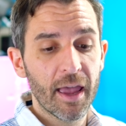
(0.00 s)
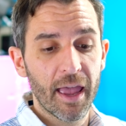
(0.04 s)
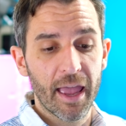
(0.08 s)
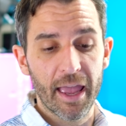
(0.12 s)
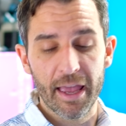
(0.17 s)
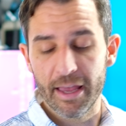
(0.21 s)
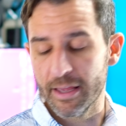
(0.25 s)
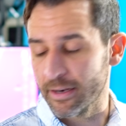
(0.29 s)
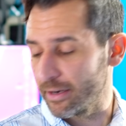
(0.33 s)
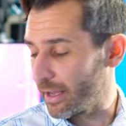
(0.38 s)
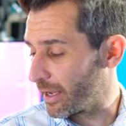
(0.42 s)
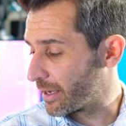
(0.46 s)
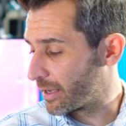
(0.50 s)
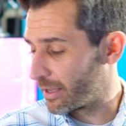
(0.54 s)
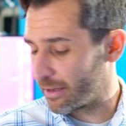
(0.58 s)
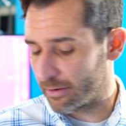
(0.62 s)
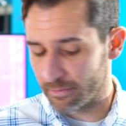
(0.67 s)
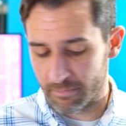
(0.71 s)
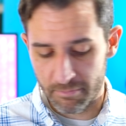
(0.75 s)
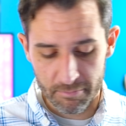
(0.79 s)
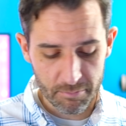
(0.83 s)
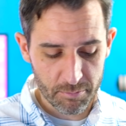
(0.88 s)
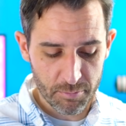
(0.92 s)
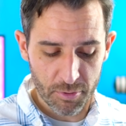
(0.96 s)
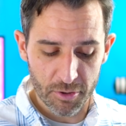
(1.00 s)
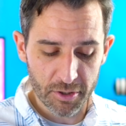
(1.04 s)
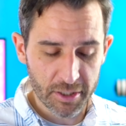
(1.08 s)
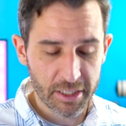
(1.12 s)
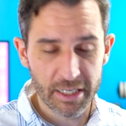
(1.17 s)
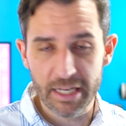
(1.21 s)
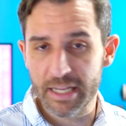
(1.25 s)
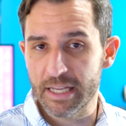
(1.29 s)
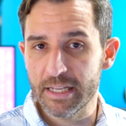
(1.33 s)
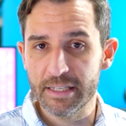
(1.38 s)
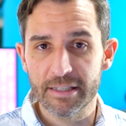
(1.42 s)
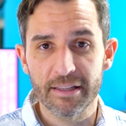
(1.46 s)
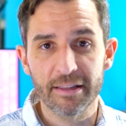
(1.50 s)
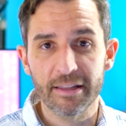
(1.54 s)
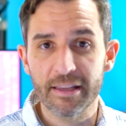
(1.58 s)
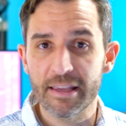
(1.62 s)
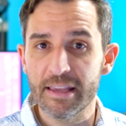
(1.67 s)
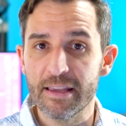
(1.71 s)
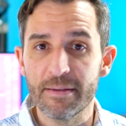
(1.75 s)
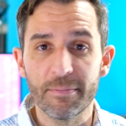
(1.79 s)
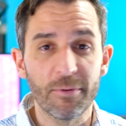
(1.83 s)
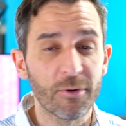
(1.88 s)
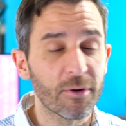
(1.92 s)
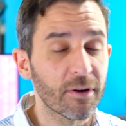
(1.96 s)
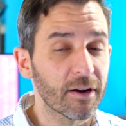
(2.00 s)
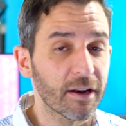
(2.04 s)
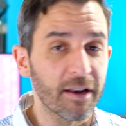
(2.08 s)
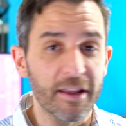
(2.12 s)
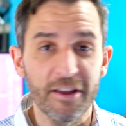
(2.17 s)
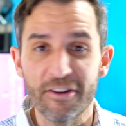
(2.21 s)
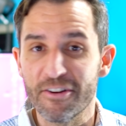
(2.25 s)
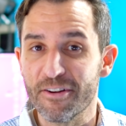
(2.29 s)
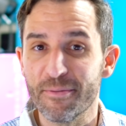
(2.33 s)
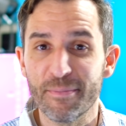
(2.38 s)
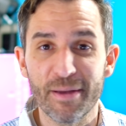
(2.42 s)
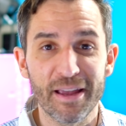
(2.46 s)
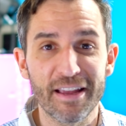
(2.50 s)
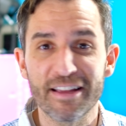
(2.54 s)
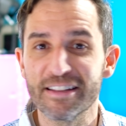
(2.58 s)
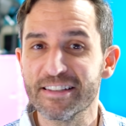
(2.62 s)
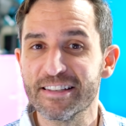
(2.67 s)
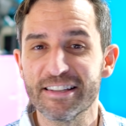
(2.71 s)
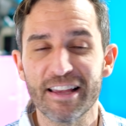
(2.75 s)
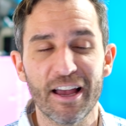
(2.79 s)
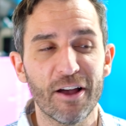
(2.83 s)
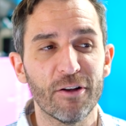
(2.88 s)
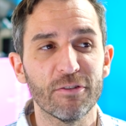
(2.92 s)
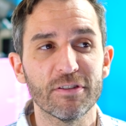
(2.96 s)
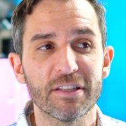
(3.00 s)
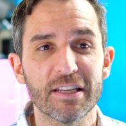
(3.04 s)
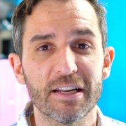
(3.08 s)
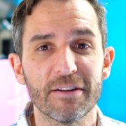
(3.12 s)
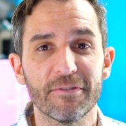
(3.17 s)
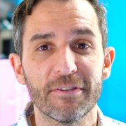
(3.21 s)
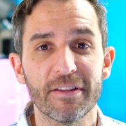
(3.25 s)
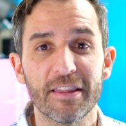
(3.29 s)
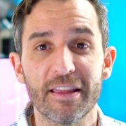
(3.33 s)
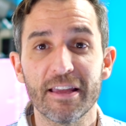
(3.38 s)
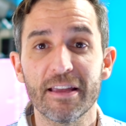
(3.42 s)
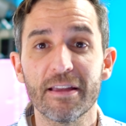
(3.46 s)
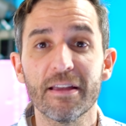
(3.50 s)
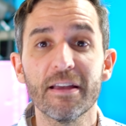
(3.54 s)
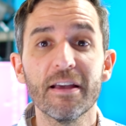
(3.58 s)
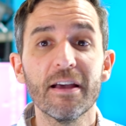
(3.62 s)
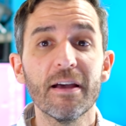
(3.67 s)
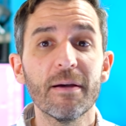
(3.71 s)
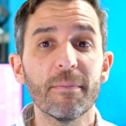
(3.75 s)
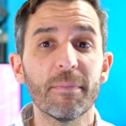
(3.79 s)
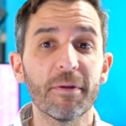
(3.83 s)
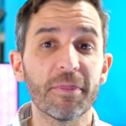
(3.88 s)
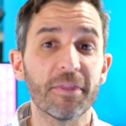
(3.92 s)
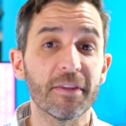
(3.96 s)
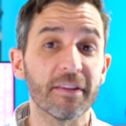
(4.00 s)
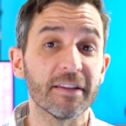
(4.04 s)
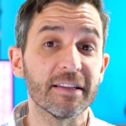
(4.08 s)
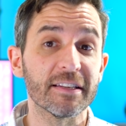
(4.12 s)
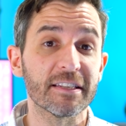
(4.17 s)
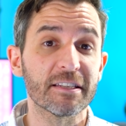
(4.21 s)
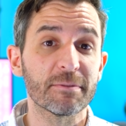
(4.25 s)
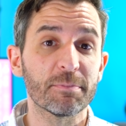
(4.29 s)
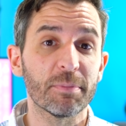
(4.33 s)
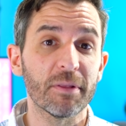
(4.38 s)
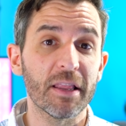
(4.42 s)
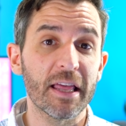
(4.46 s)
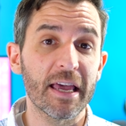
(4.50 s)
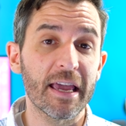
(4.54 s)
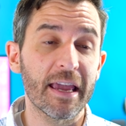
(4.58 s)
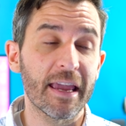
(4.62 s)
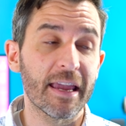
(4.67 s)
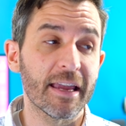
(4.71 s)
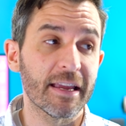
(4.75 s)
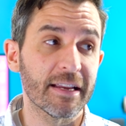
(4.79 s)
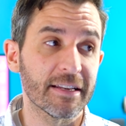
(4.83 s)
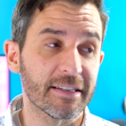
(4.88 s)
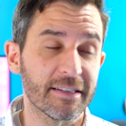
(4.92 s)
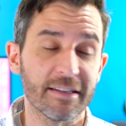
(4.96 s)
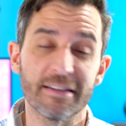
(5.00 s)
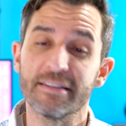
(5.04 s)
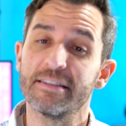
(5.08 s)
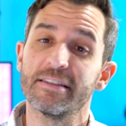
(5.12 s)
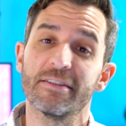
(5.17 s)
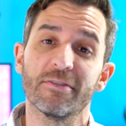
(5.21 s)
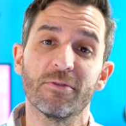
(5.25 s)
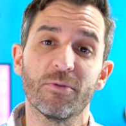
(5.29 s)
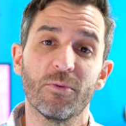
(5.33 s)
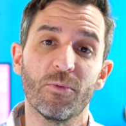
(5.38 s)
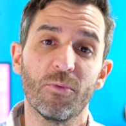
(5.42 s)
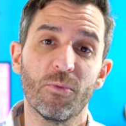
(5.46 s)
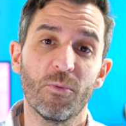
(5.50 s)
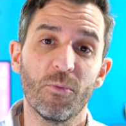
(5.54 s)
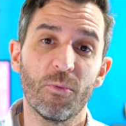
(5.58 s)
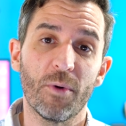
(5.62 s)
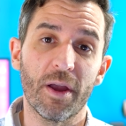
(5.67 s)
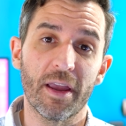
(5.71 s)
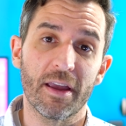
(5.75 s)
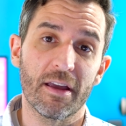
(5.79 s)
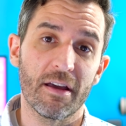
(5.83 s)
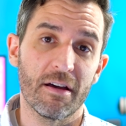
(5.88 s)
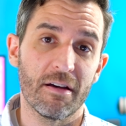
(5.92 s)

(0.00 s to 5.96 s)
and I can push keys on the keyboard and hear it making sounds and everything, but the display doesn't wake